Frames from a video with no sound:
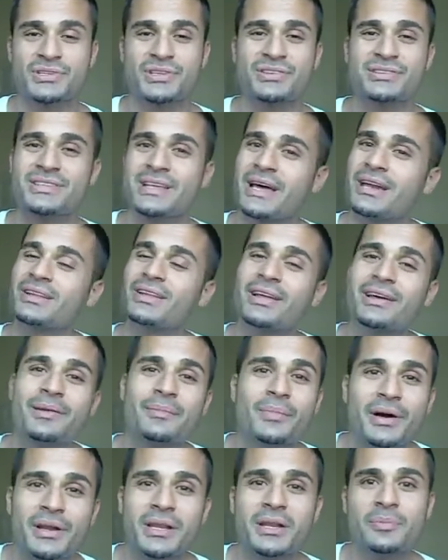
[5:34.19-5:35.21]
There's not a lot of
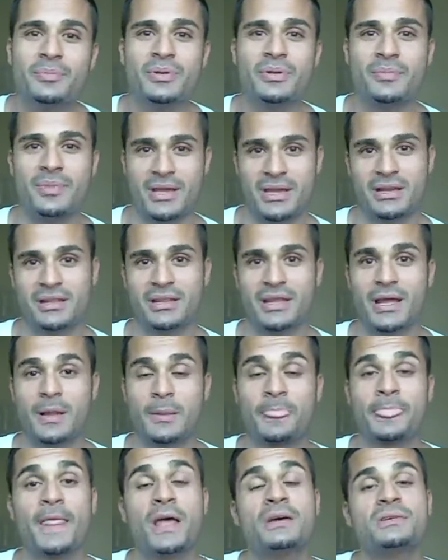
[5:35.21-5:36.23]
money to be made in that.